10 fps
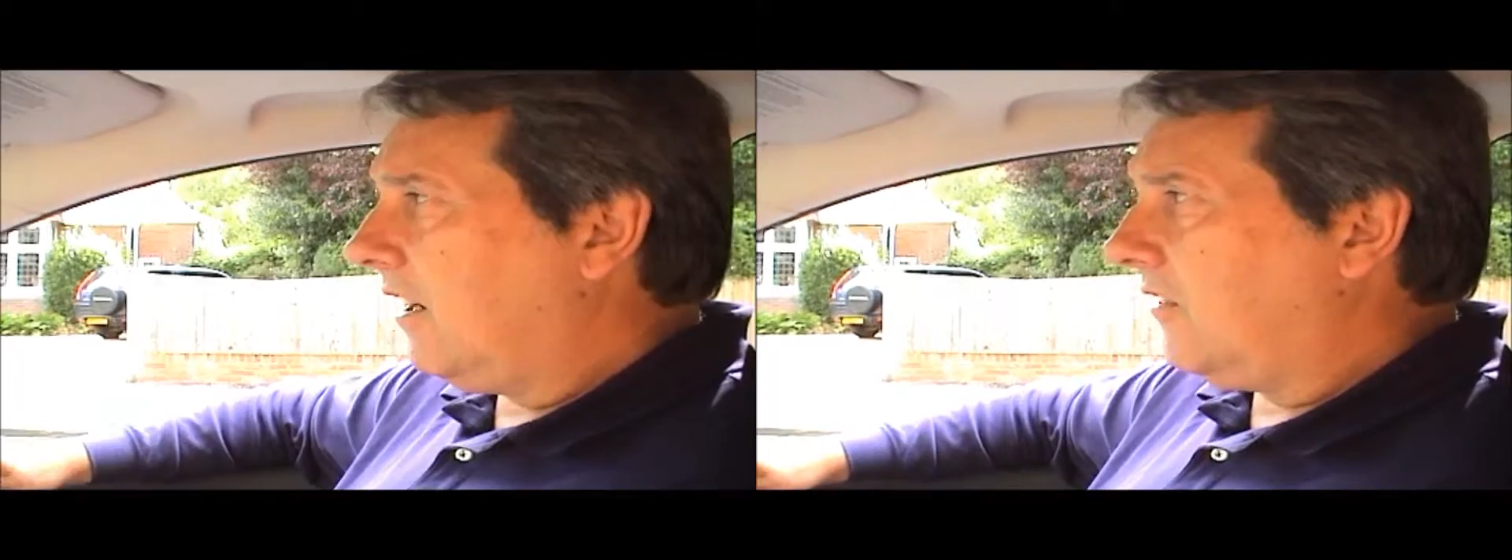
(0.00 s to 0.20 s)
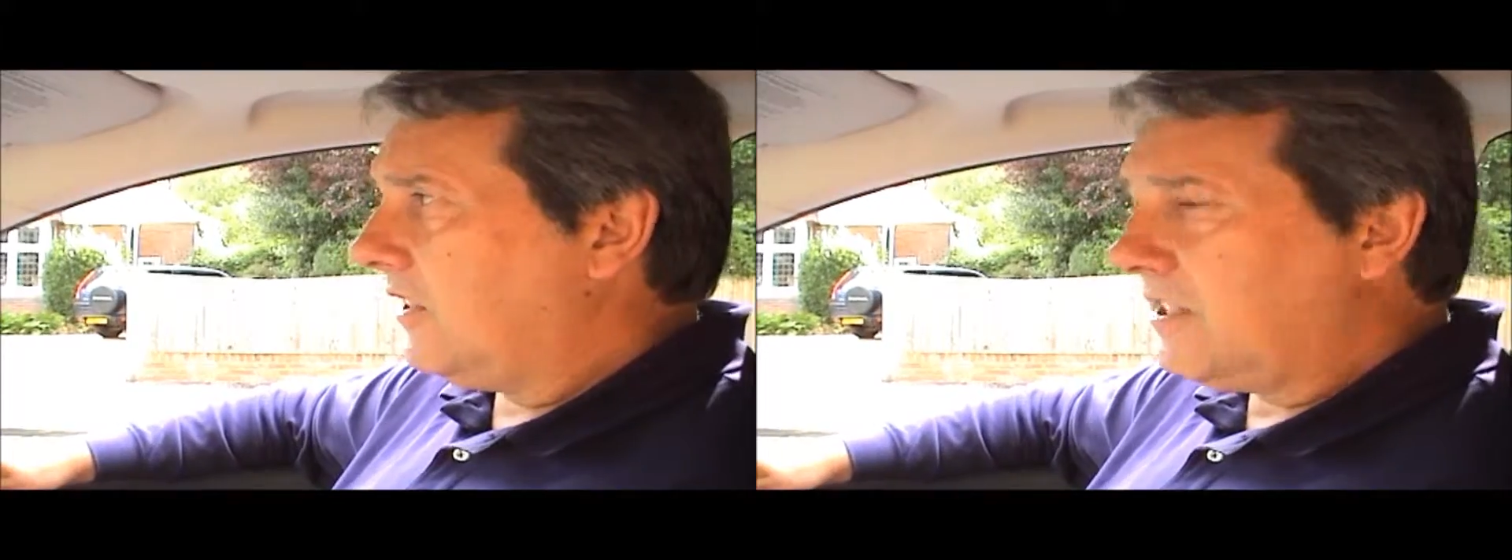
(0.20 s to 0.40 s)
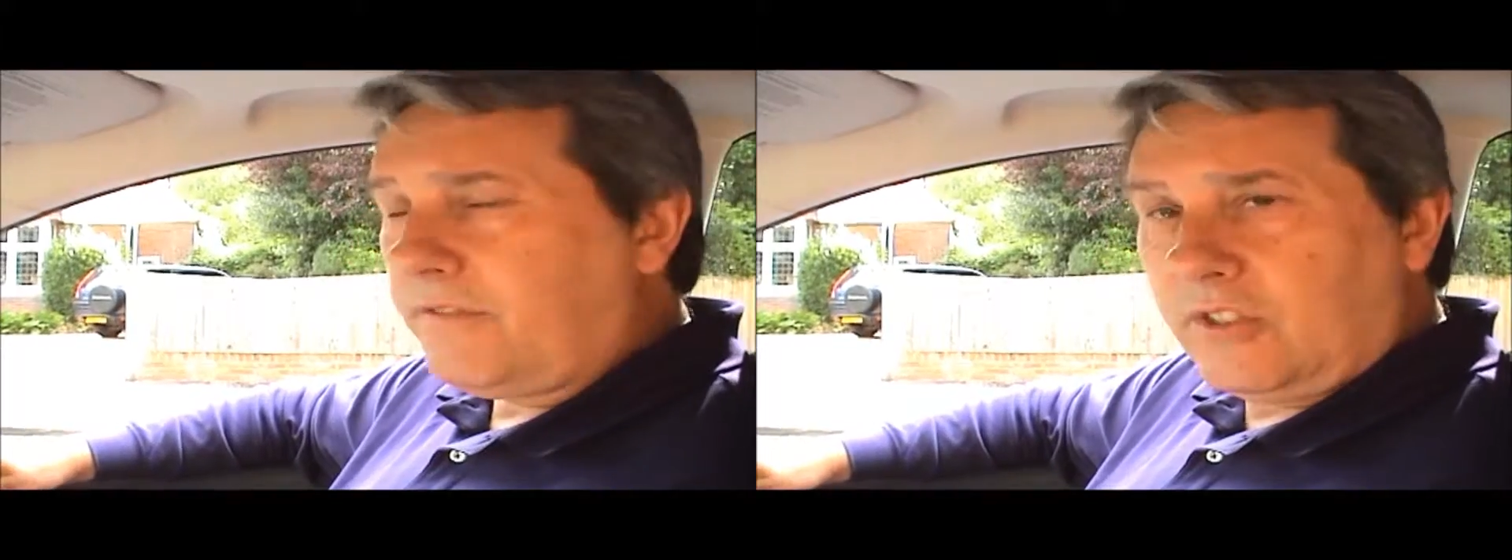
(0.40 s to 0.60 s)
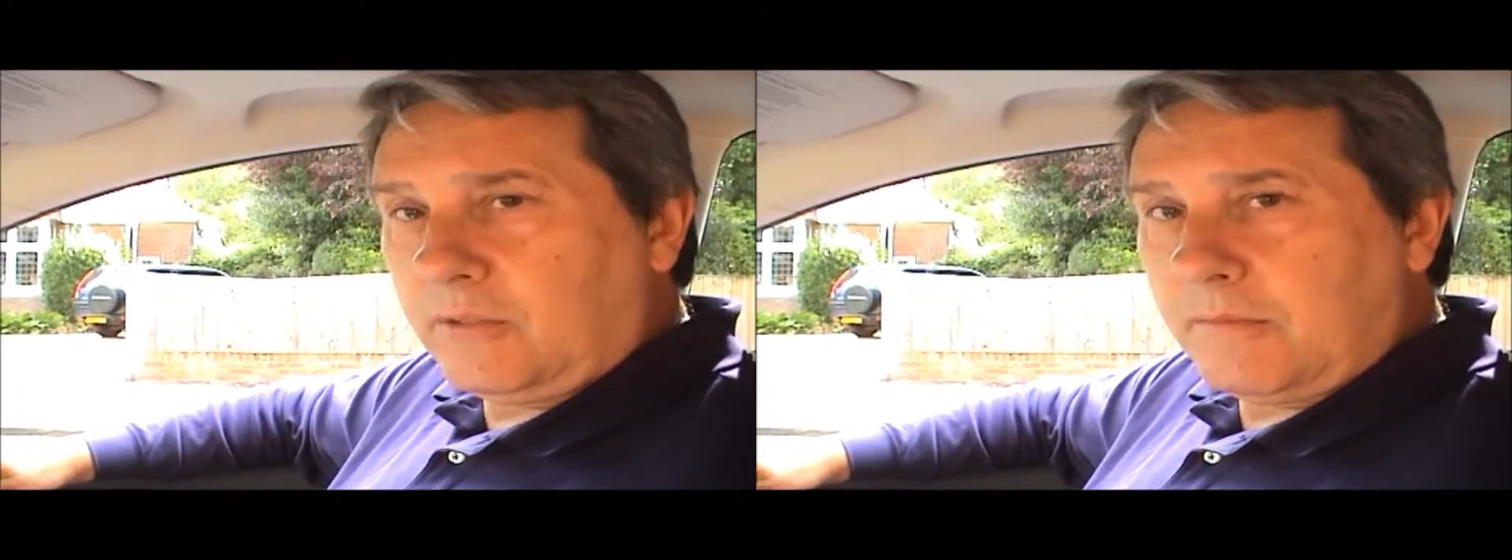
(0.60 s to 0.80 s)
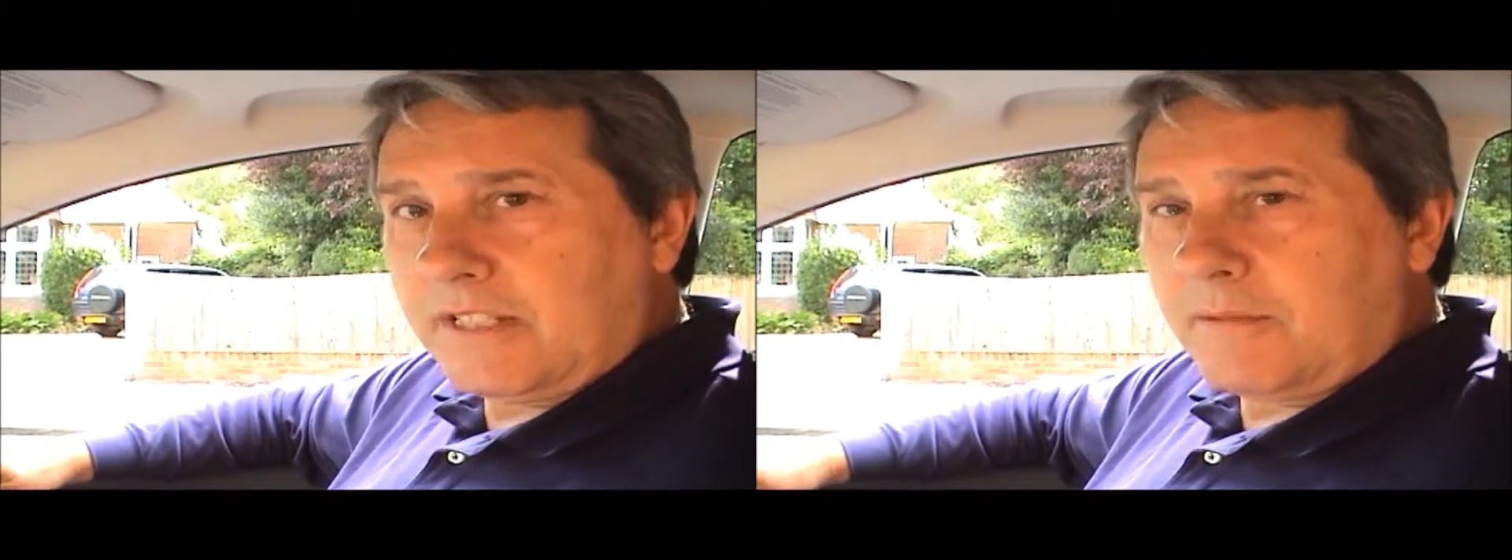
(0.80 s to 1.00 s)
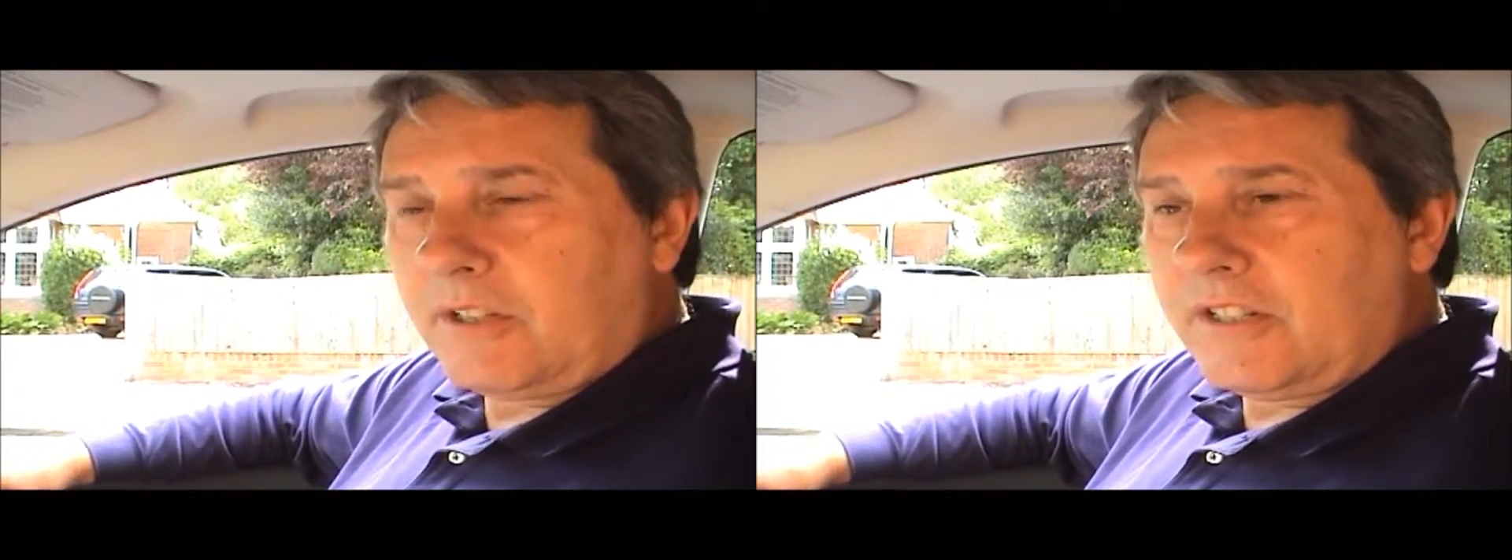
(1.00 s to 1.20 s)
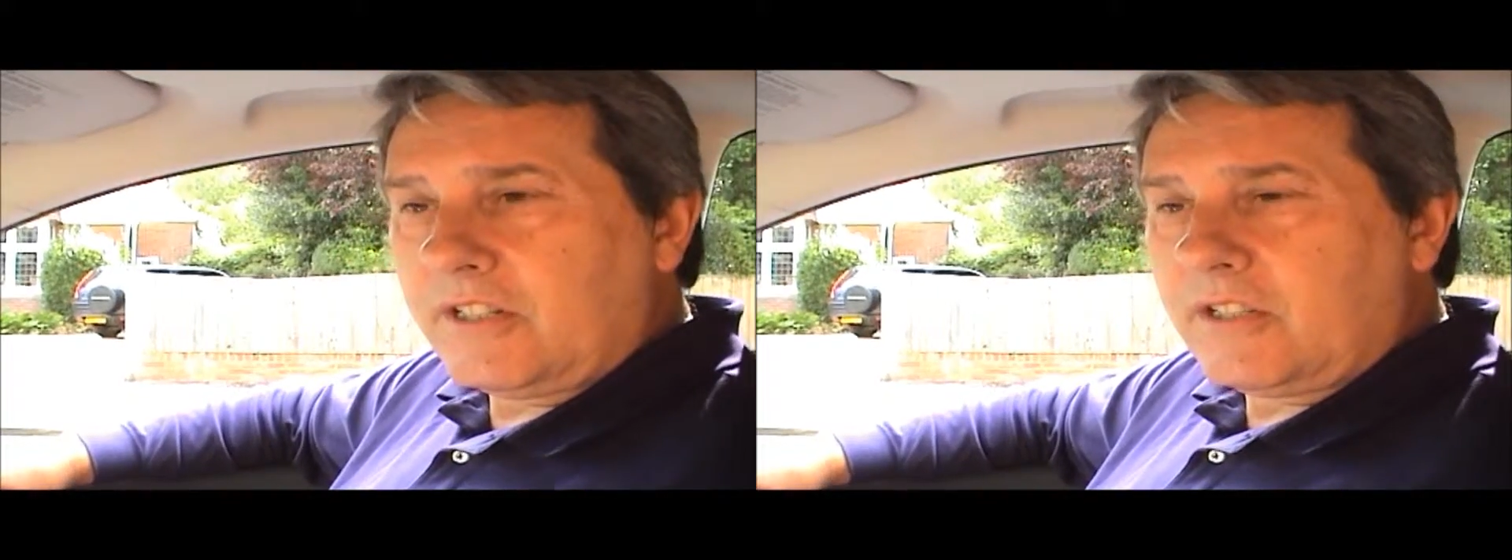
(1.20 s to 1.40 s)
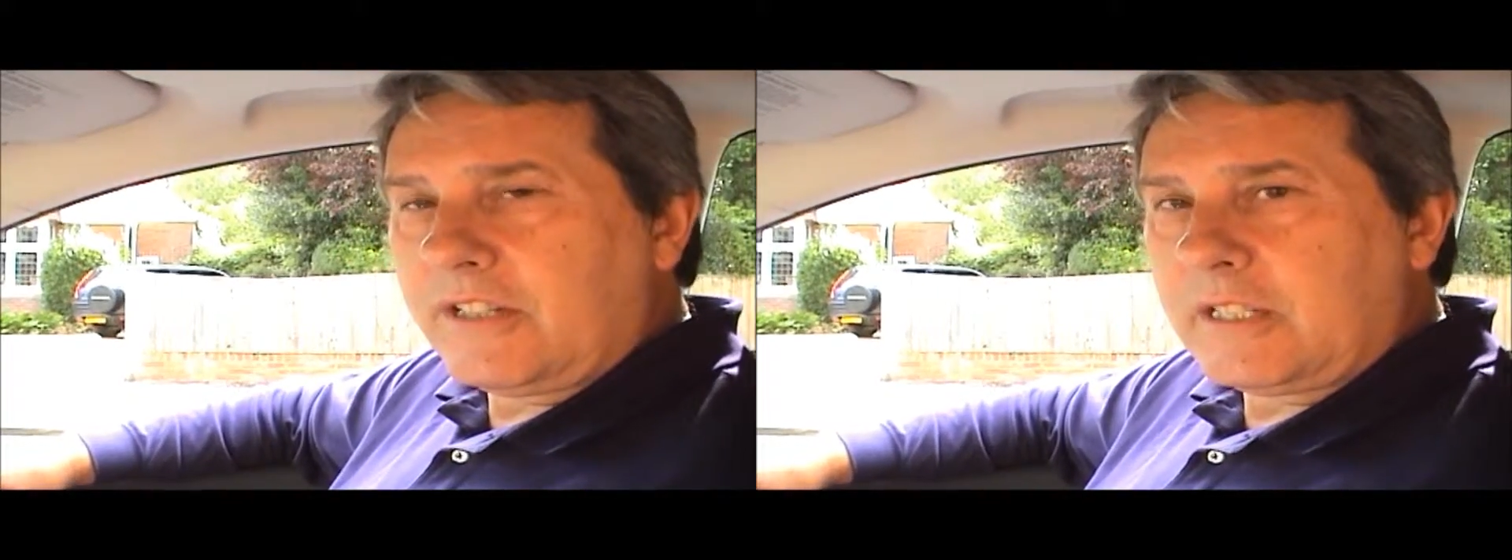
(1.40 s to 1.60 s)
on this film is I'm going
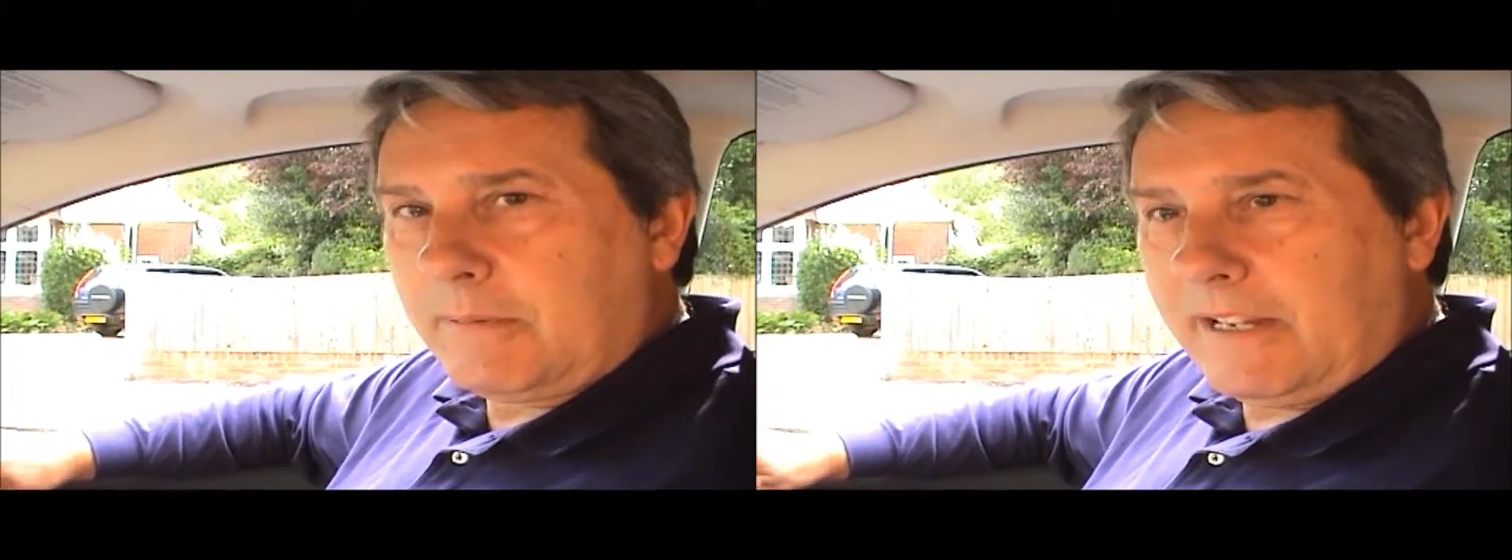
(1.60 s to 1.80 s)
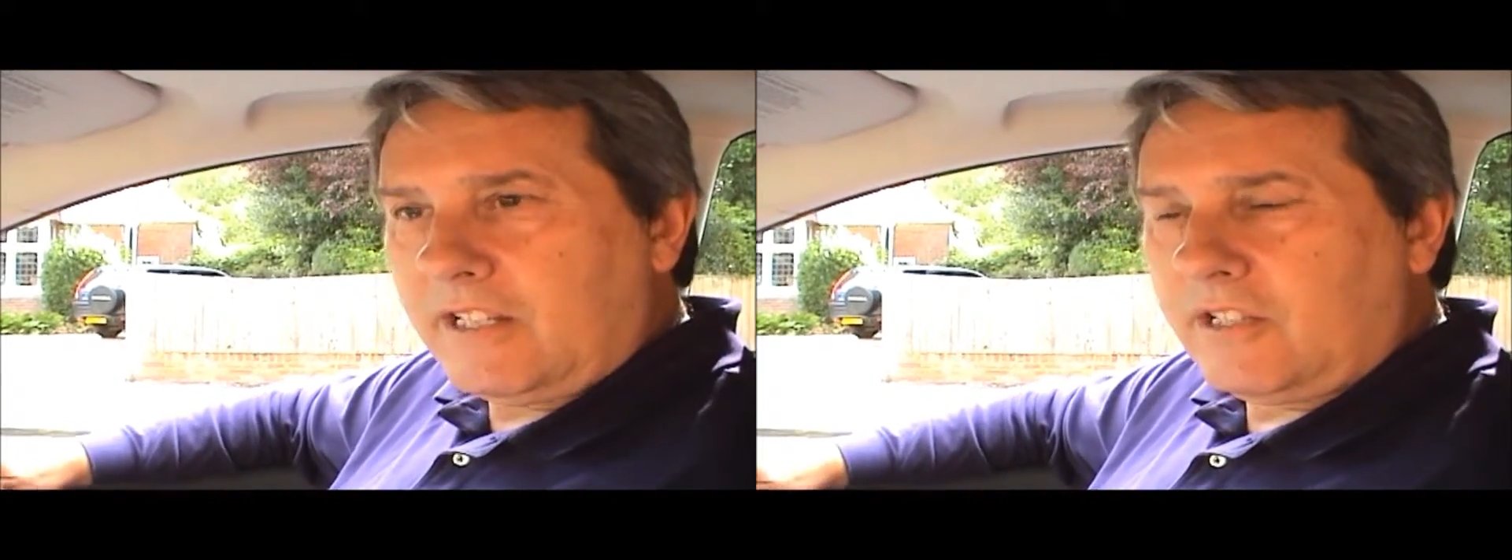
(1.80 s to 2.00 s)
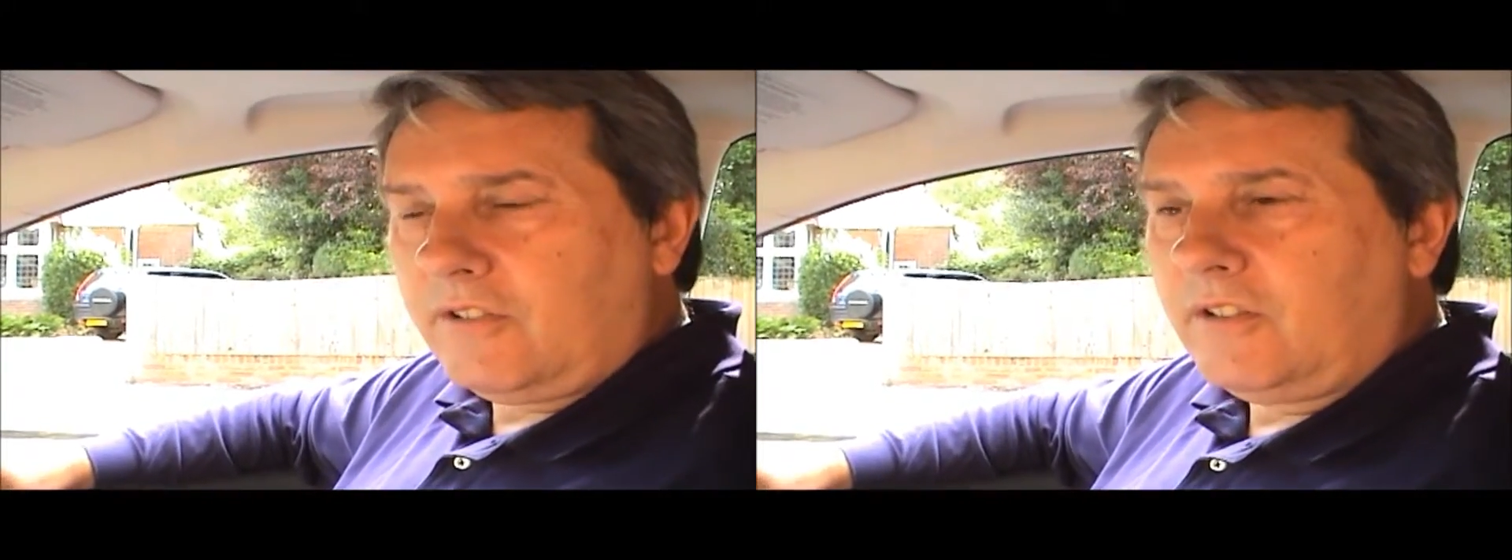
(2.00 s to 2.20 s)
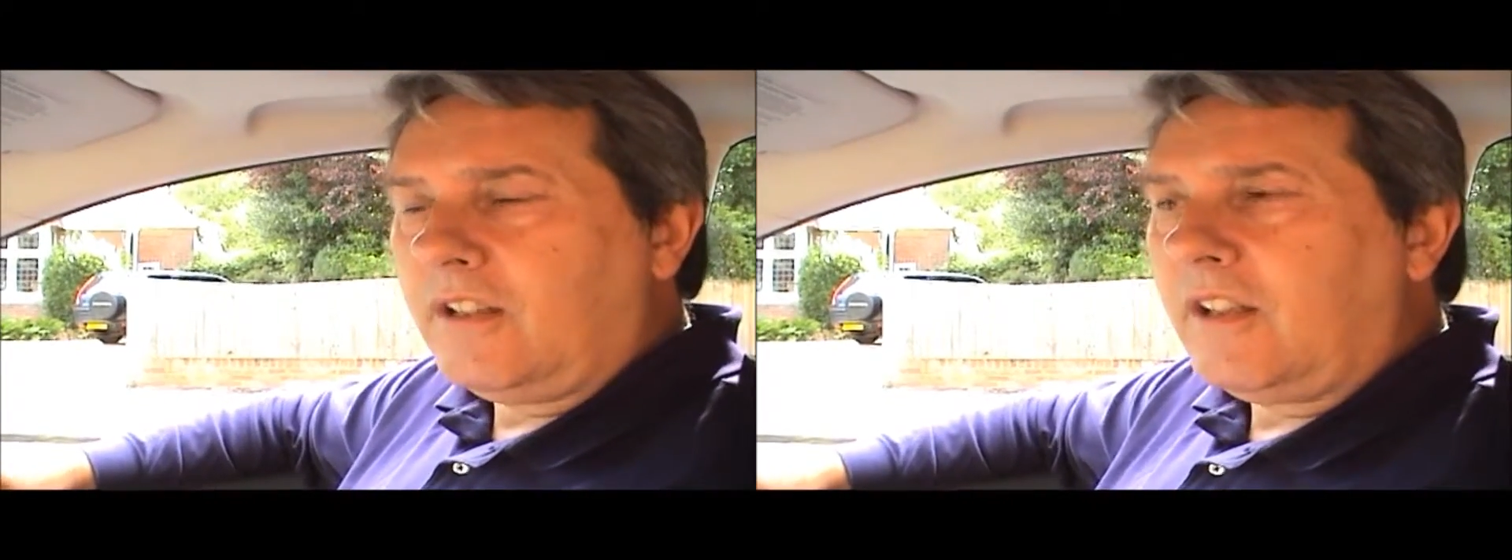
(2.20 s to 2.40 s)
to explain to you